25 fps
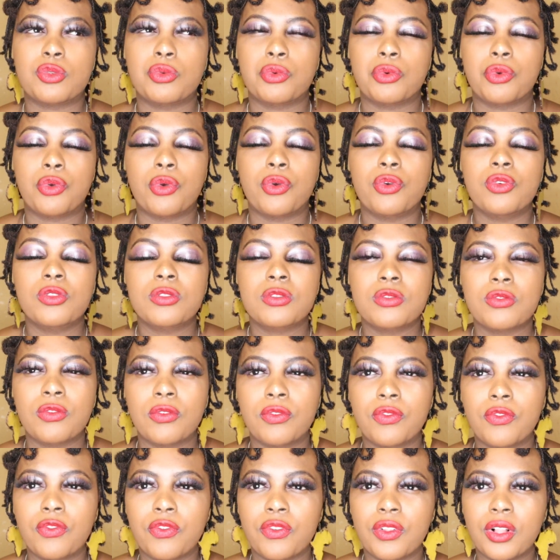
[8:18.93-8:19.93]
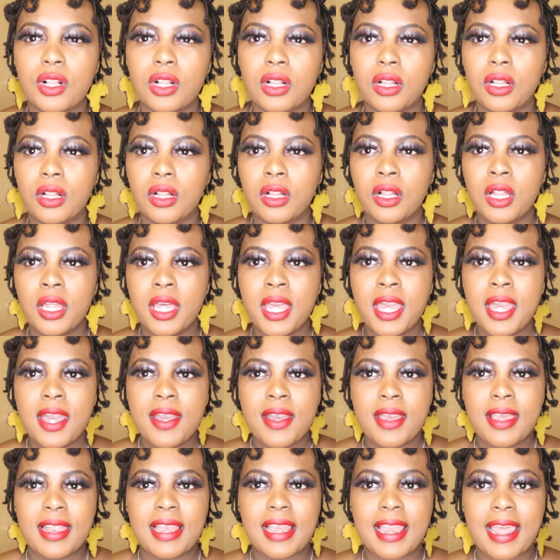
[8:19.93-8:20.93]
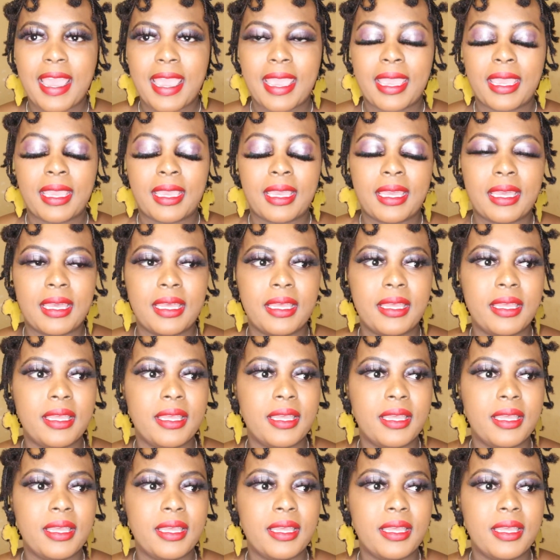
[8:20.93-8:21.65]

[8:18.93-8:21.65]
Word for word: You're going to feel like